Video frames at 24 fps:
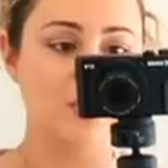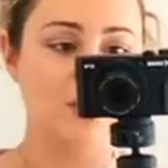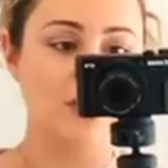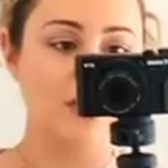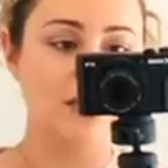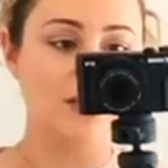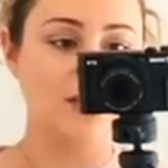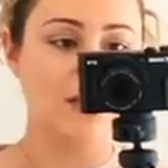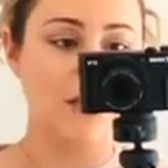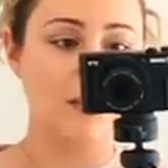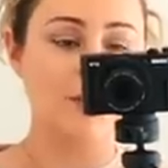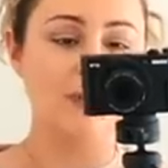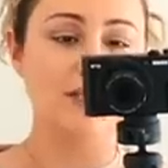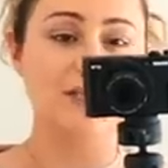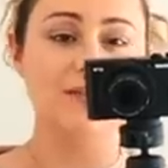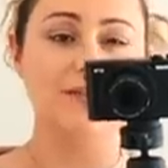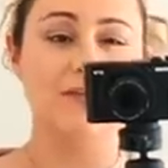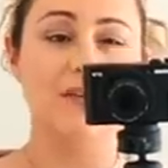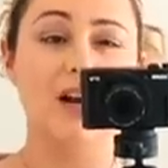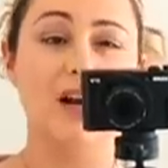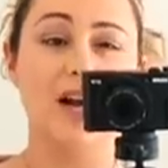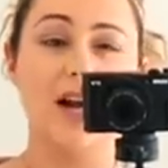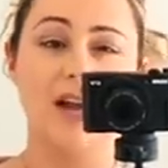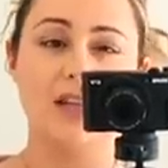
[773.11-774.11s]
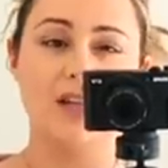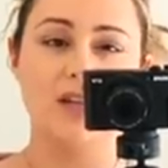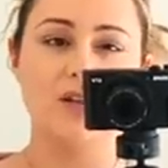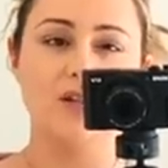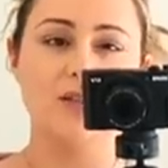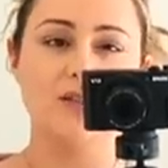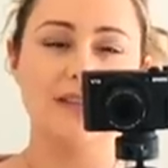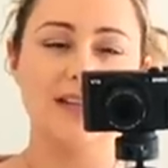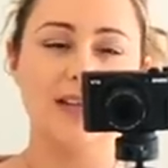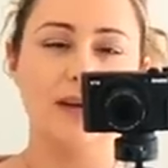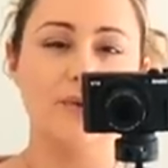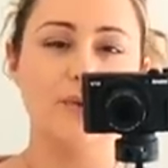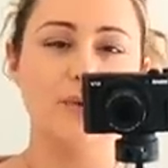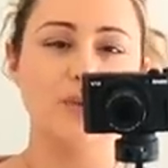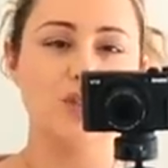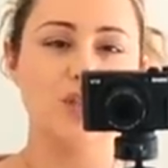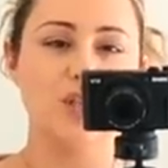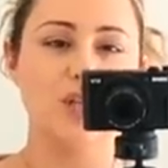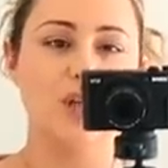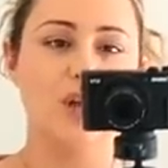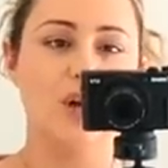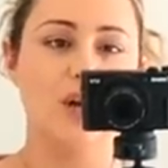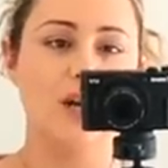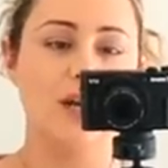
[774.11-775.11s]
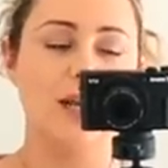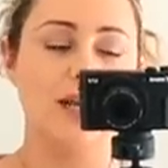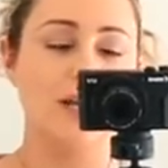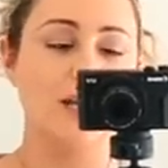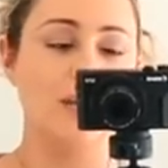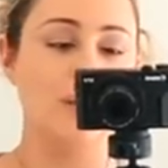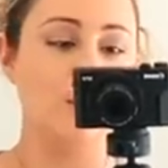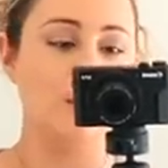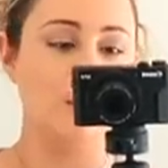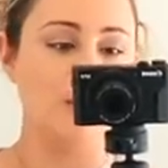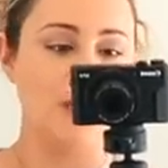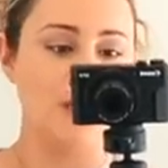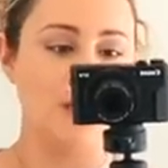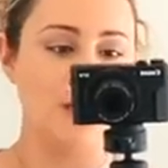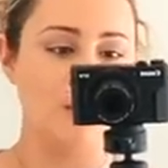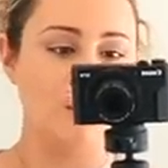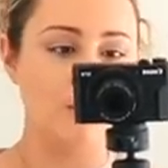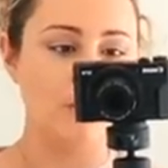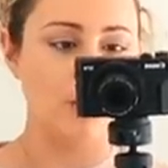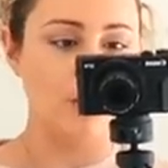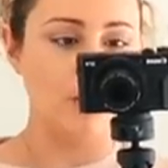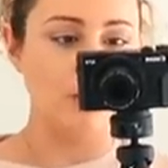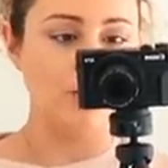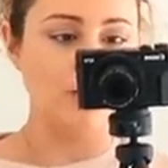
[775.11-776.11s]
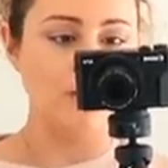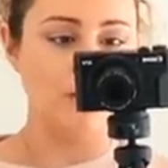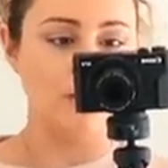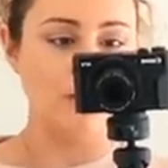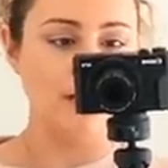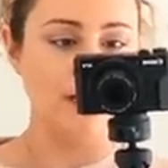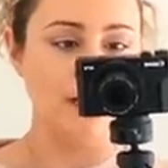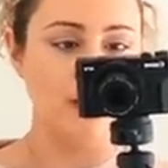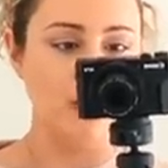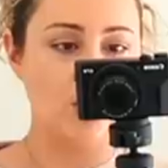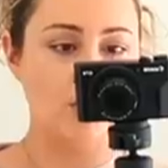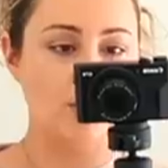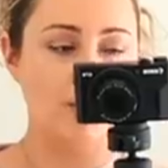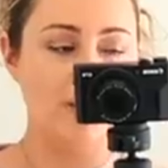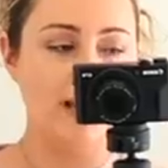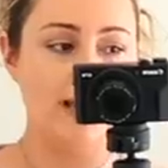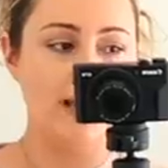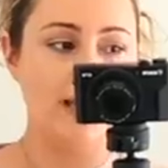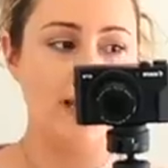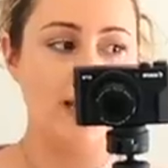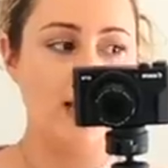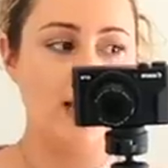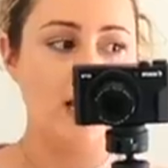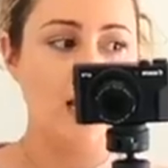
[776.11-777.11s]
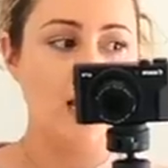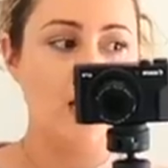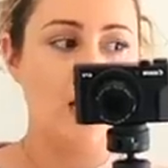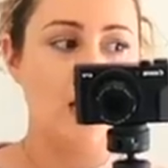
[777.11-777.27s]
one does come in different colors I originally got it in a medium but it was a little bit